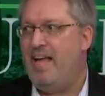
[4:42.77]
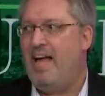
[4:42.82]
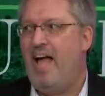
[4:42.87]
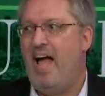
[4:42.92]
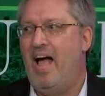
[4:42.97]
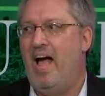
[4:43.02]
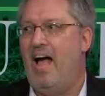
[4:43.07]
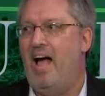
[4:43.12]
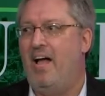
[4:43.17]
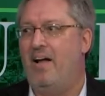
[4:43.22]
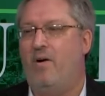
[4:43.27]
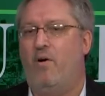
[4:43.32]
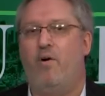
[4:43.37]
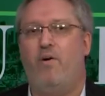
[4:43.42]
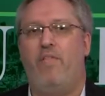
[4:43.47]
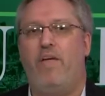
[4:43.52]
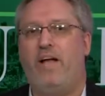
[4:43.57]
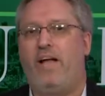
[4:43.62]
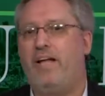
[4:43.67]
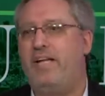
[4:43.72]
And all
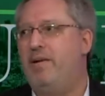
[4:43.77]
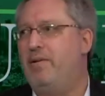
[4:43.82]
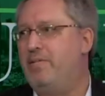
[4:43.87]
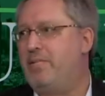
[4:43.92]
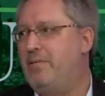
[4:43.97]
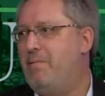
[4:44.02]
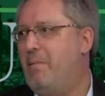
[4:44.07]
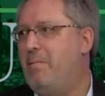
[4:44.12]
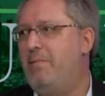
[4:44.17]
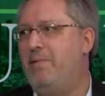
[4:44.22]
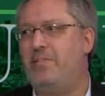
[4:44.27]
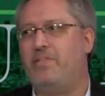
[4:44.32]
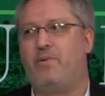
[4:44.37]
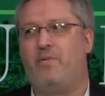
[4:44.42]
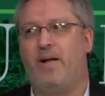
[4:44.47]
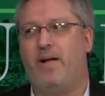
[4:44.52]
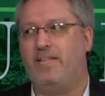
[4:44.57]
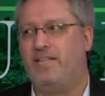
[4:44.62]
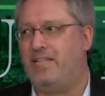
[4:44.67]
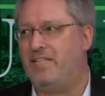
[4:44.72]
they can do is come up with these
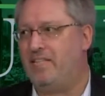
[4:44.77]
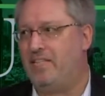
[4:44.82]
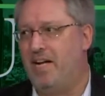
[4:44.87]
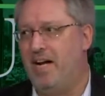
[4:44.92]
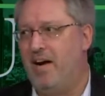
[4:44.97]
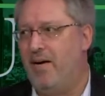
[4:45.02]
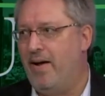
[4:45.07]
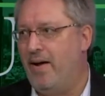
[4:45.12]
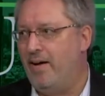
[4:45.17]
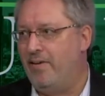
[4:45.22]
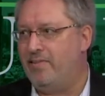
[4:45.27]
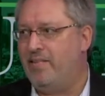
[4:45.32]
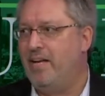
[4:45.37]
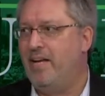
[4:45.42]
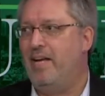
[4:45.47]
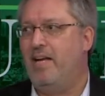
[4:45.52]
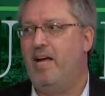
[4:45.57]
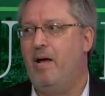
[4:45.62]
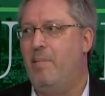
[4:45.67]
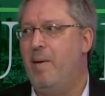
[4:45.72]
crazy scenarios
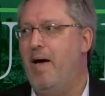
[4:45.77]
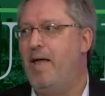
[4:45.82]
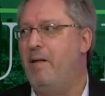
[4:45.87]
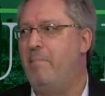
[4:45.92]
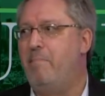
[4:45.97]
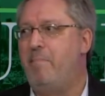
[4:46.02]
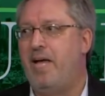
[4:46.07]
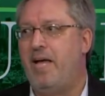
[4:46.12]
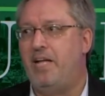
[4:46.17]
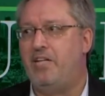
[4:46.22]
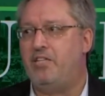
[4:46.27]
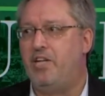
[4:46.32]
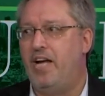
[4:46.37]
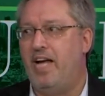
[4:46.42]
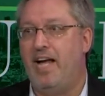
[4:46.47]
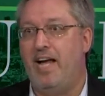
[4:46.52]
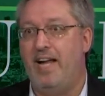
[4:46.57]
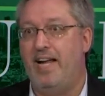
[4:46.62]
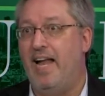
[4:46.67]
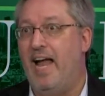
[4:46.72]
about
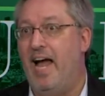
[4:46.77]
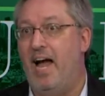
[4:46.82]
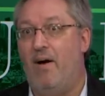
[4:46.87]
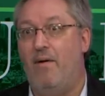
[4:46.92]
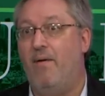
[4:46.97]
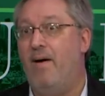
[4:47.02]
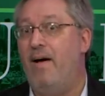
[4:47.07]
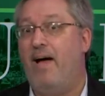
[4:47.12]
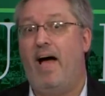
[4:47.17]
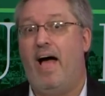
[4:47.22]
impeaching and now,